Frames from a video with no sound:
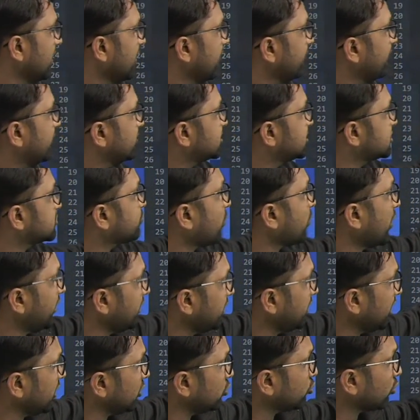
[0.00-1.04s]
which is
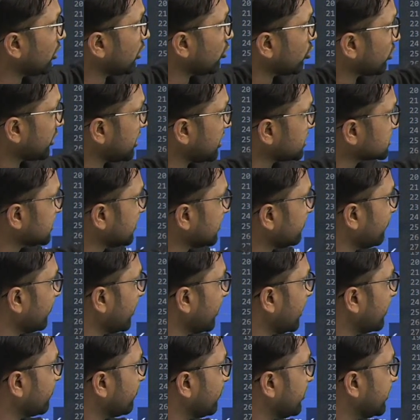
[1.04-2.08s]
pointing to a location
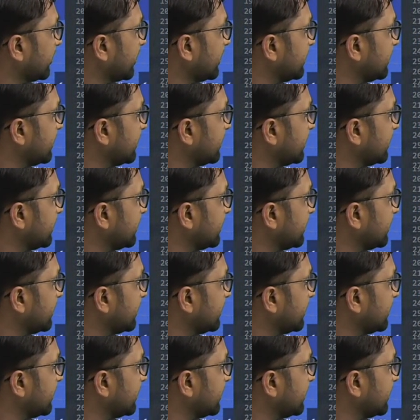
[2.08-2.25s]
where we can